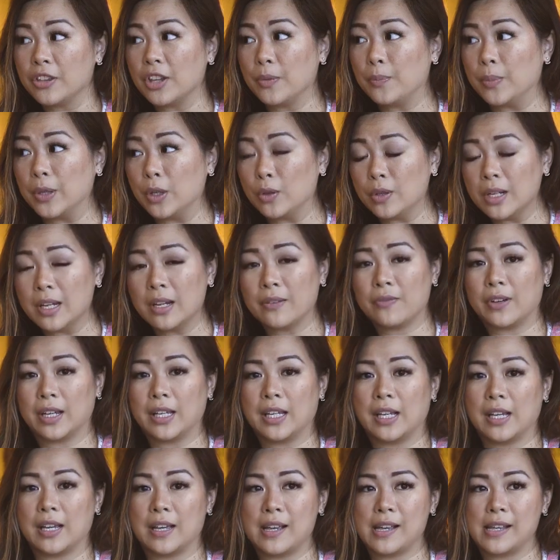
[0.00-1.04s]
The beauty of
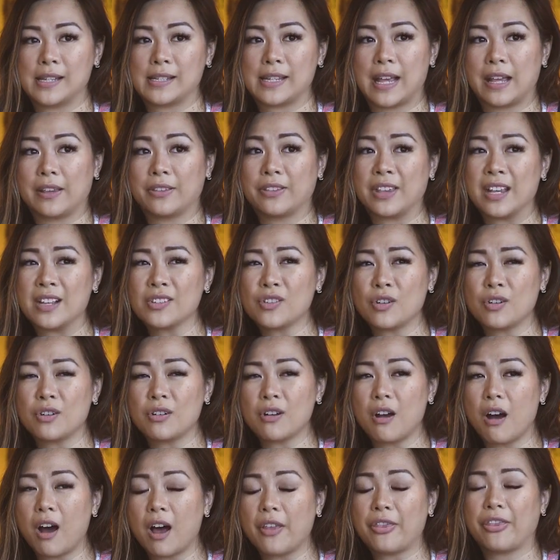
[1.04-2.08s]
Ikea is that things are
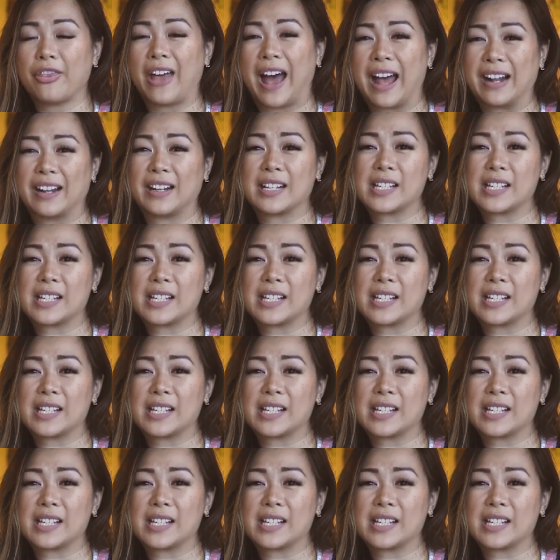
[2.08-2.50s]
not that